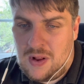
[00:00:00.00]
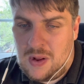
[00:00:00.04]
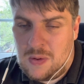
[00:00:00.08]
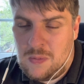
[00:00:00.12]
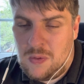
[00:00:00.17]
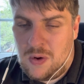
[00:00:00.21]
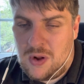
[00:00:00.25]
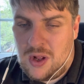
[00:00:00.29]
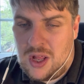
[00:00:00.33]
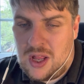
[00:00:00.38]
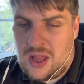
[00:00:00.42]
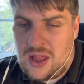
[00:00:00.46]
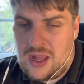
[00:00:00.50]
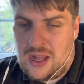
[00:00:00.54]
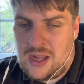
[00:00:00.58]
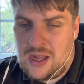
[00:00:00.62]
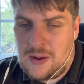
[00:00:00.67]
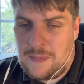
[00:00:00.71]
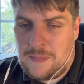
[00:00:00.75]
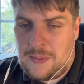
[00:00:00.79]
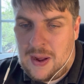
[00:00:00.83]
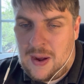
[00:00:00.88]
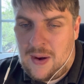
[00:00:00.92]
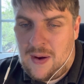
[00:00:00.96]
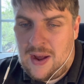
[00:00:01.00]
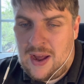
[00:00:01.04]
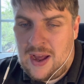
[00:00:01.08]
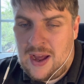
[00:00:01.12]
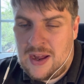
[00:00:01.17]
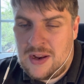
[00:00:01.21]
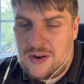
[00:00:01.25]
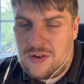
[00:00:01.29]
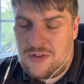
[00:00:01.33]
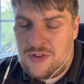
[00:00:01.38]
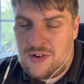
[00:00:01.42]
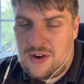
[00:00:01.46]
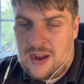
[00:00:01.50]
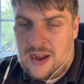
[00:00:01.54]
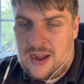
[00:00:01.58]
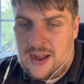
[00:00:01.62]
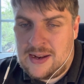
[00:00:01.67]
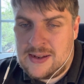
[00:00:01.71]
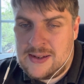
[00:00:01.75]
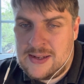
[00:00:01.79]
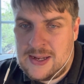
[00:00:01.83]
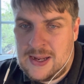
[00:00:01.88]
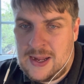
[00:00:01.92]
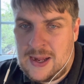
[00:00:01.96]
what you think about Ange.
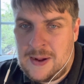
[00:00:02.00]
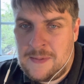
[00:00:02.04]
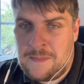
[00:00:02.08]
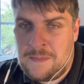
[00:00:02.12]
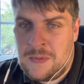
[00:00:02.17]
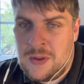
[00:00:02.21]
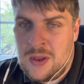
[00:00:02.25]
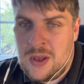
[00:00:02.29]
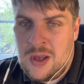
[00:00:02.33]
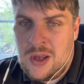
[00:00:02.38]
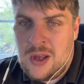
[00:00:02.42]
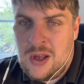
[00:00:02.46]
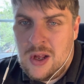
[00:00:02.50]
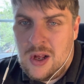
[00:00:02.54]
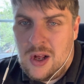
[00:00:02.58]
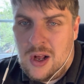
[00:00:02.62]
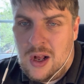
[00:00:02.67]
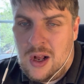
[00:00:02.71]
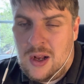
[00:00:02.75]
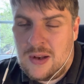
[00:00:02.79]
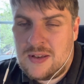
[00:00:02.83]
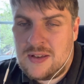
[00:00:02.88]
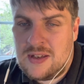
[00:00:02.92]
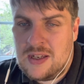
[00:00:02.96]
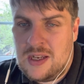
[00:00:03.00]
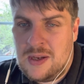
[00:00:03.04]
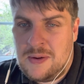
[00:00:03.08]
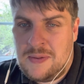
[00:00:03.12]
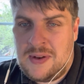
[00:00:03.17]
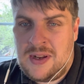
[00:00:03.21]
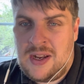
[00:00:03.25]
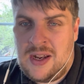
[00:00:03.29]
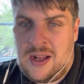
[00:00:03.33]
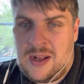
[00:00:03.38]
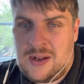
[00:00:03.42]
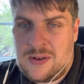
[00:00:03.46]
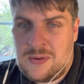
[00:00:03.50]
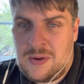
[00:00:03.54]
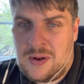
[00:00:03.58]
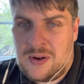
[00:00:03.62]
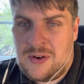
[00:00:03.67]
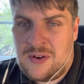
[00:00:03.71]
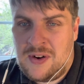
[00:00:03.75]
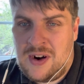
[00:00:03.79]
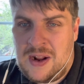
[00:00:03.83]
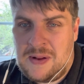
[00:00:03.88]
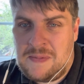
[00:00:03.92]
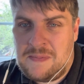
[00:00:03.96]
And I'll see you in the next one,
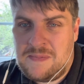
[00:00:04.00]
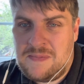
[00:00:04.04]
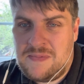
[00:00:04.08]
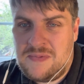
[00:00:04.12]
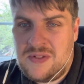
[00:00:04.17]
all right?